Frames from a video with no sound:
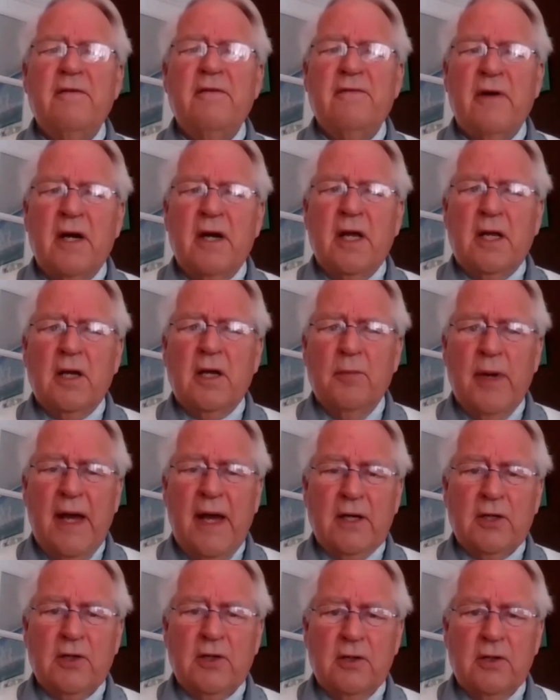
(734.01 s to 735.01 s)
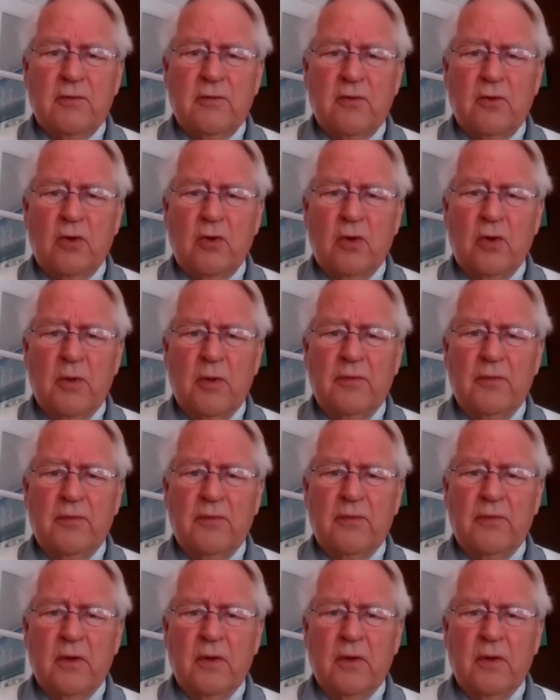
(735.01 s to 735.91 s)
very compassionate form of